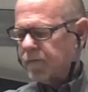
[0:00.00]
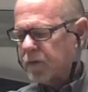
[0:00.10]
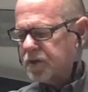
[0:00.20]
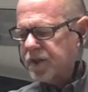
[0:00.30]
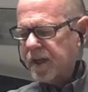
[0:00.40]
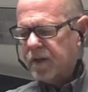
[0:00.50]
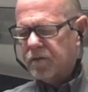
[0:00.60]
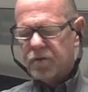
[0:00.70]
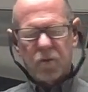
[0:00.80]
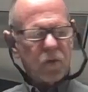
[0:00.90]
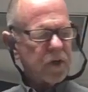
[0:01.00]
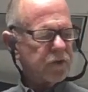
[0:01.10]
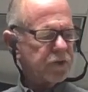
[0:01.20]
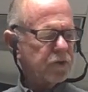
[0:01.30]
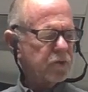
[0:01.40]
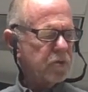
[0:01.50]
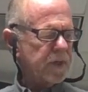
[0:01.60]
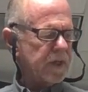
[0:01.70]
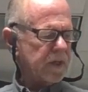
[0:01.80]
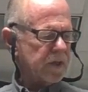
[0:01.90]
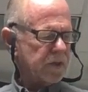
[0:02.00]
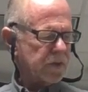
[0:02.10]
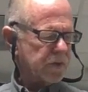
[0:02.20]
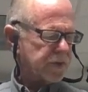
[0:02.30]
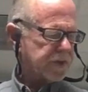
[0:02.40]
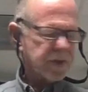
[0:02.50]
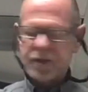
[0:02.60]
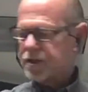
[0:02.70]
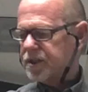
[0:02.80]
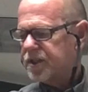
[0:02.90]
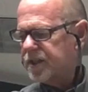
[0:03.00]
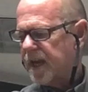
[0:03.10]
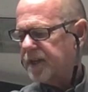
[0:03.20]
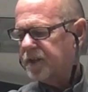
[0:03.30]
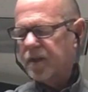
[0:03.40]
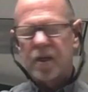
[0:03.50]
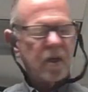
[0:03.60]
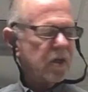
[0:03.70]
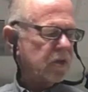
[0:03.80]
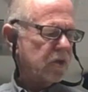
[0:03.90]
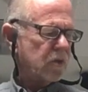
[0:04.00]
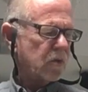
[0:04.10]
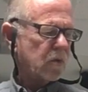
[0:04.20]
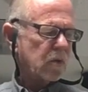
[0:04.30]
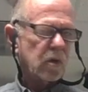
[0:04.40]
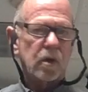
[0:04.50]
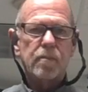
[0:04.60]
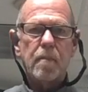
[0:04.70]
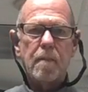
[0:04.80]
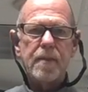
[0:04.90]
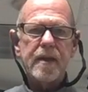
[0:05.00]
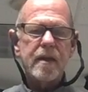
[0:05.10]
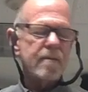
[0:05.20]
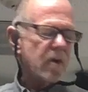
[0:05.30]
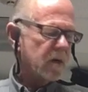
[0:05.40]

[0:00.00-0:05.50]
First thing you want to do is set your beam